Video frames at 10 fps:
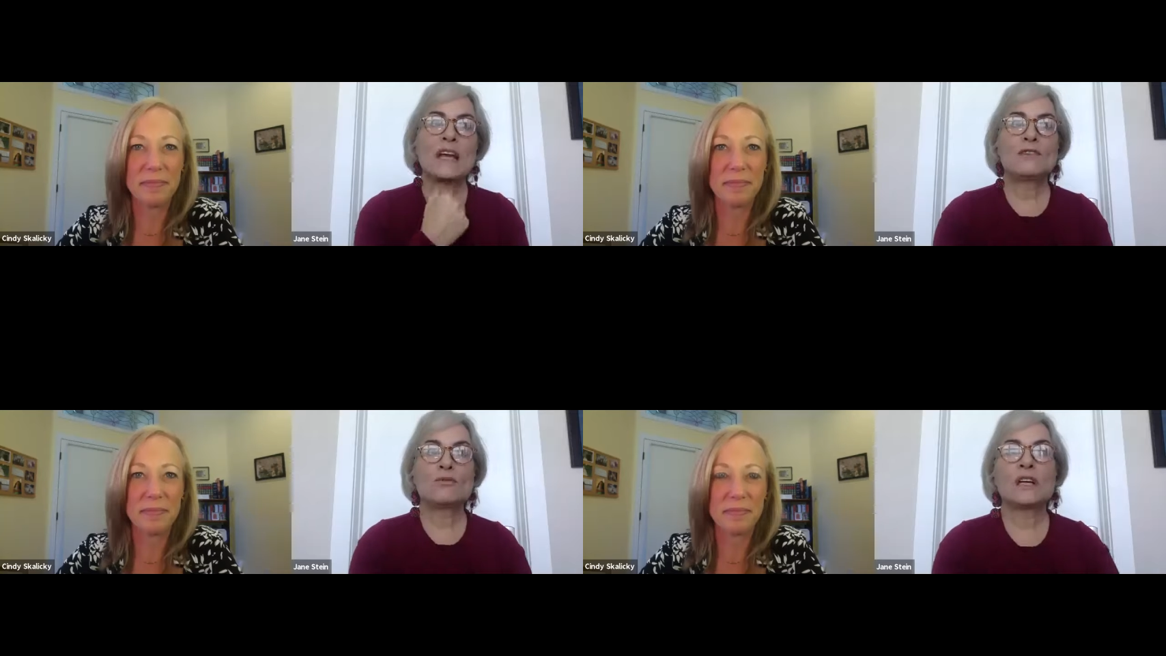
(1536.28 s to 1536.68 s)

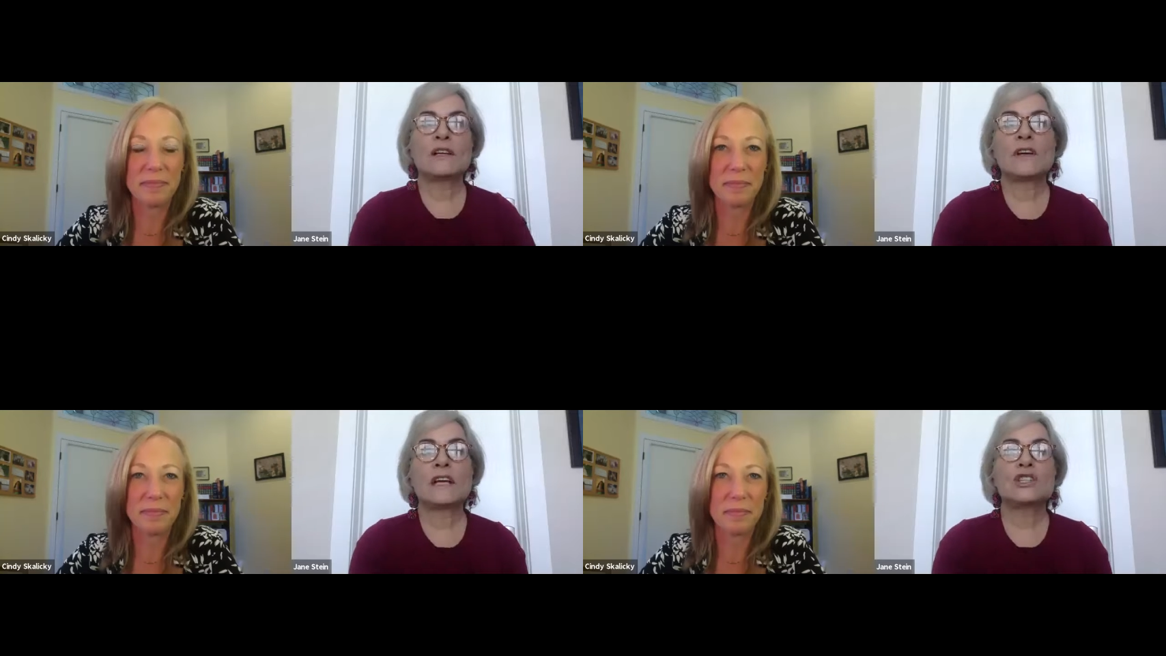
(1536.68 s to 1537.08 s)
Speaker 1: in
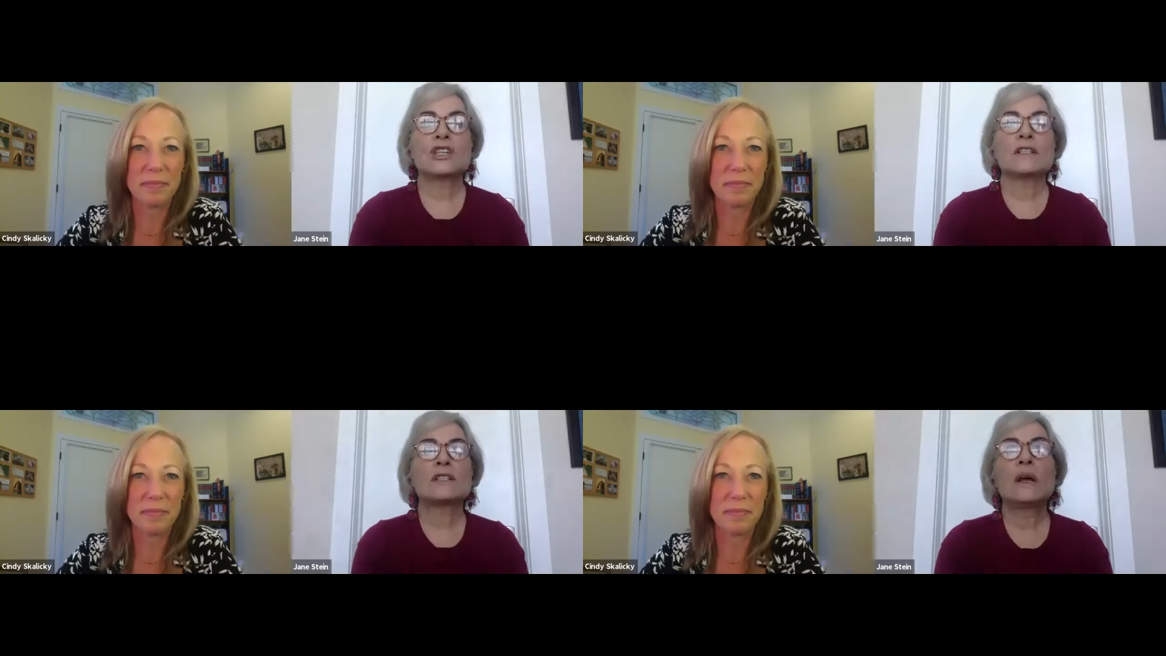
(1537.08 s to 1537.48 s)

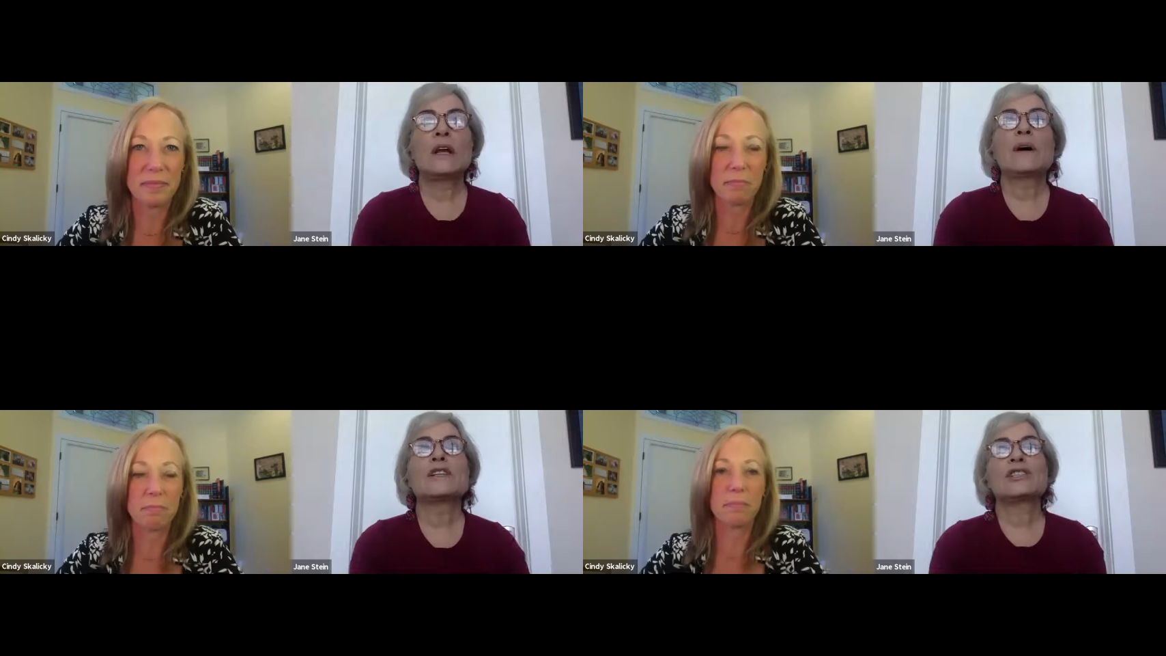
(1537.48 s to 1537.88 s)
reinvention. So
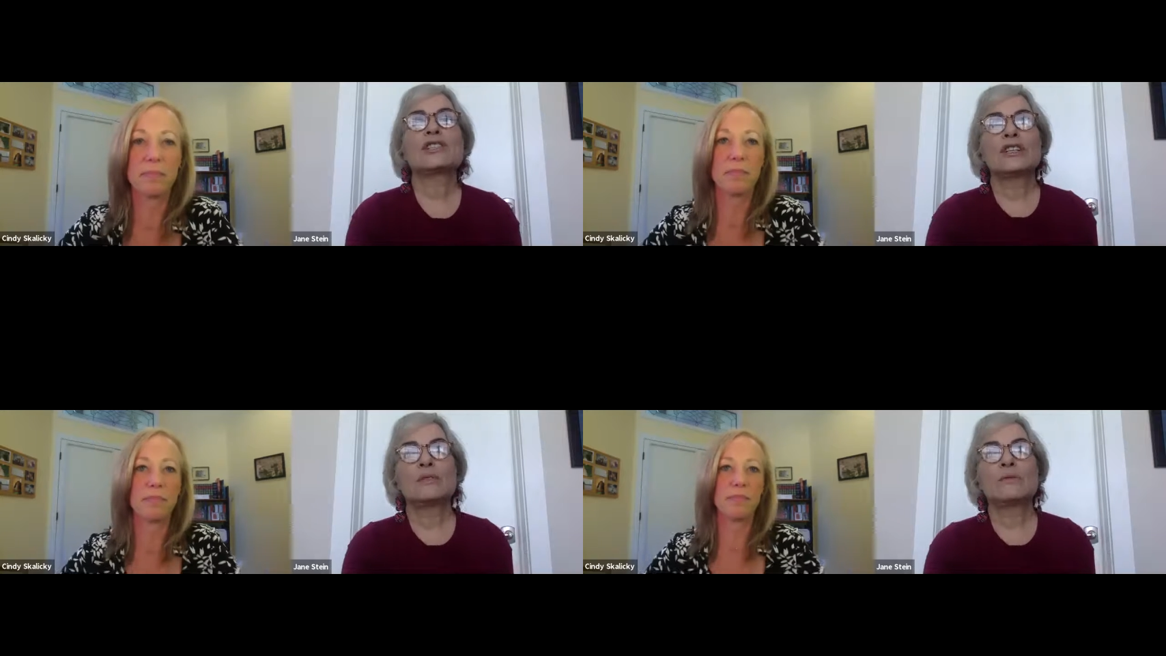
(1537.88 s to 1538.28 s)
anyway,
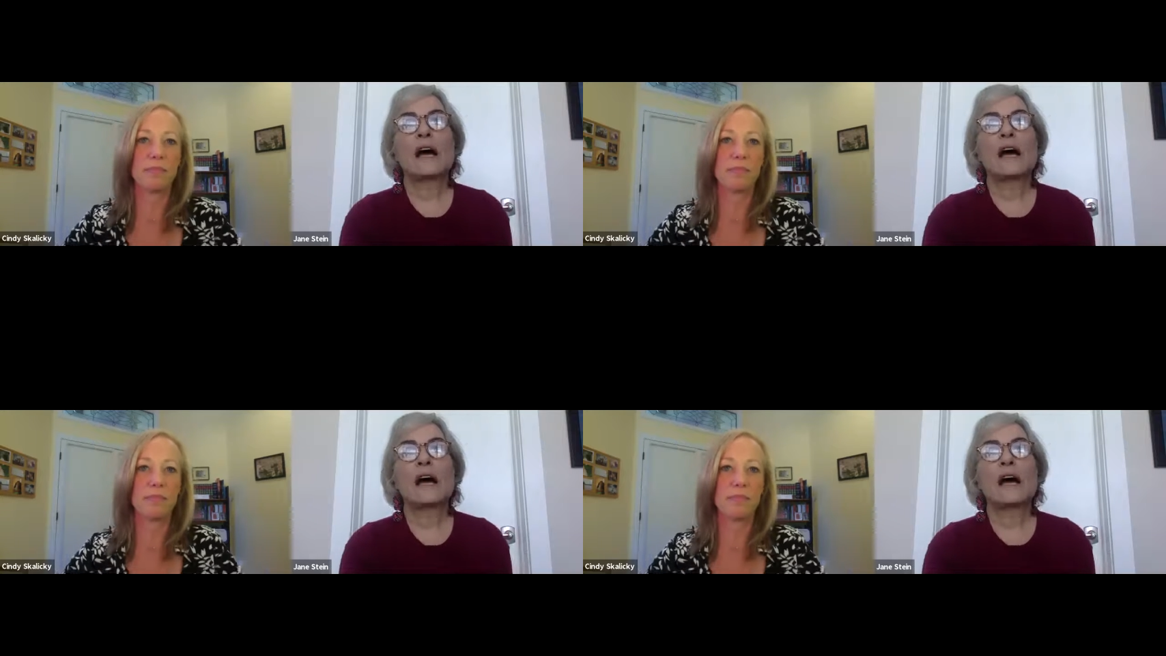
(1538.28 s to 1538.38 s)
she